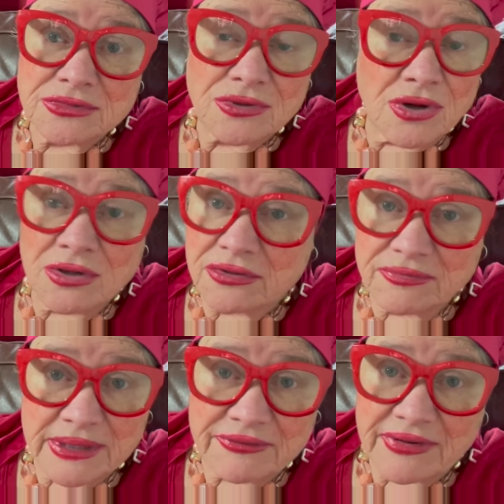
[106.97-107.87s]
all of
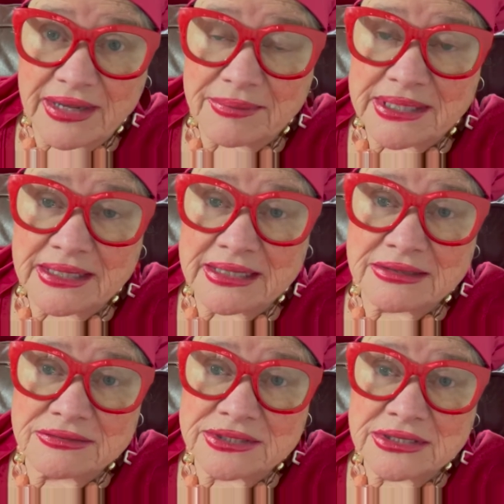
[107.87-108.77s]
my family, and
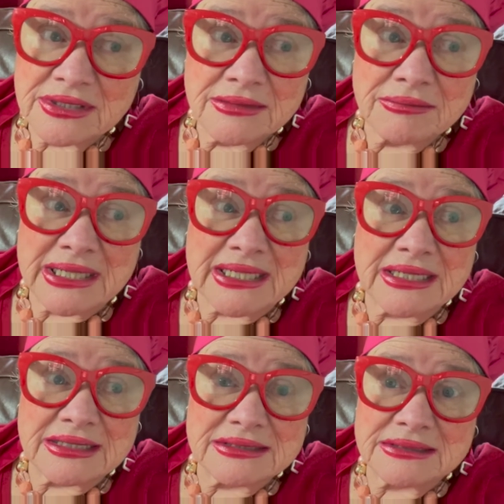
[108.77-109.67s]
it was my
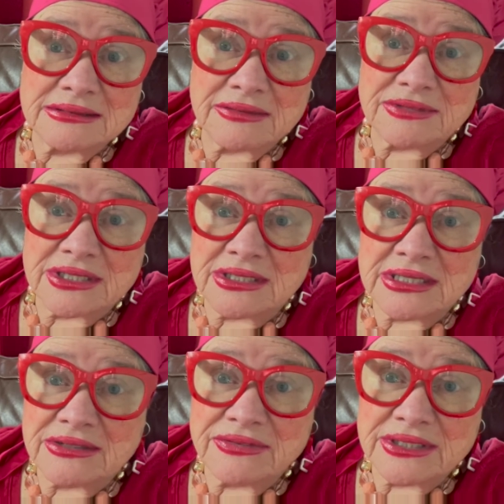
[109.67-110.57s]
kids. I've done it
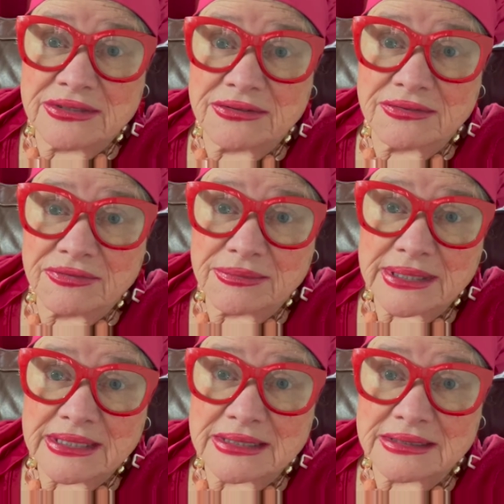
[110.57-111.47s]
every year for my
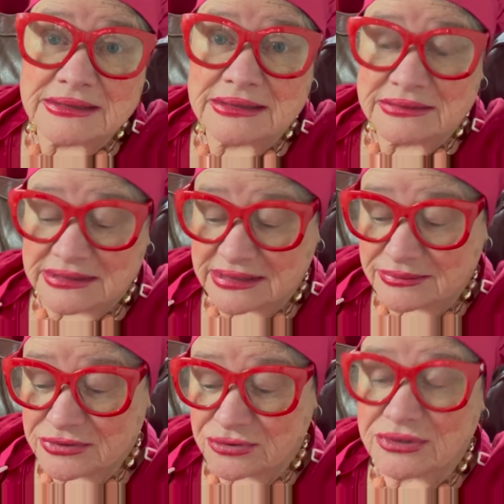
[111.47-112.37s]
kids,
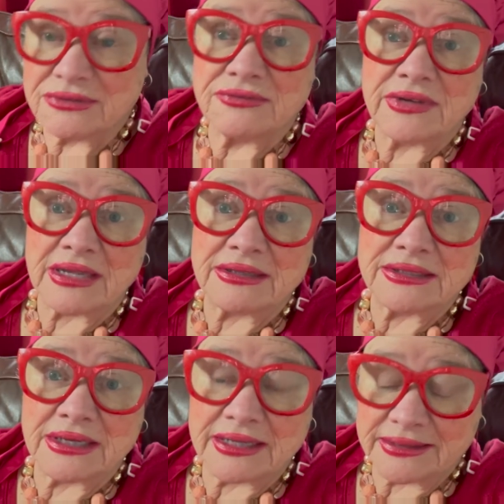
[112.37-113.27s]
some sort of
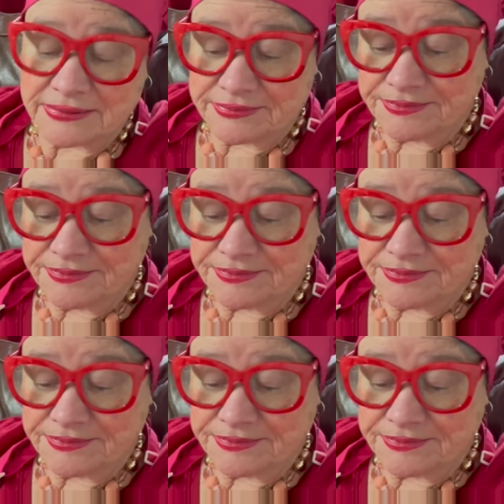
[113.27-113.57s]
Valentine.